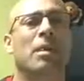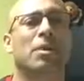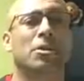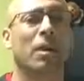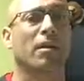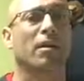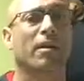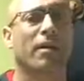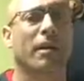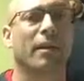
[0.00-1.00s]
share
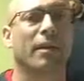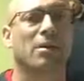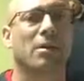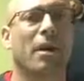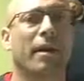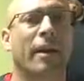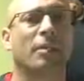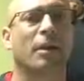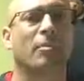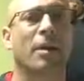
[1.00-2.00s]
this talk
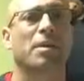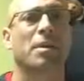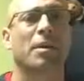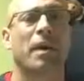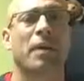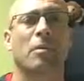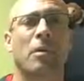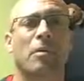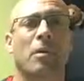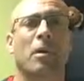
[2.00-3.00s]
out there, make sure that other
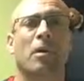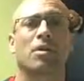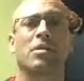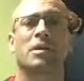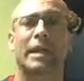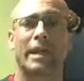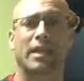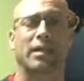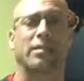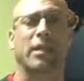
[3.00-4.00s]
people are
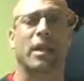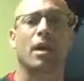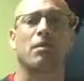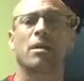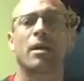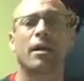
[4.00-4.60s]
seeing this video,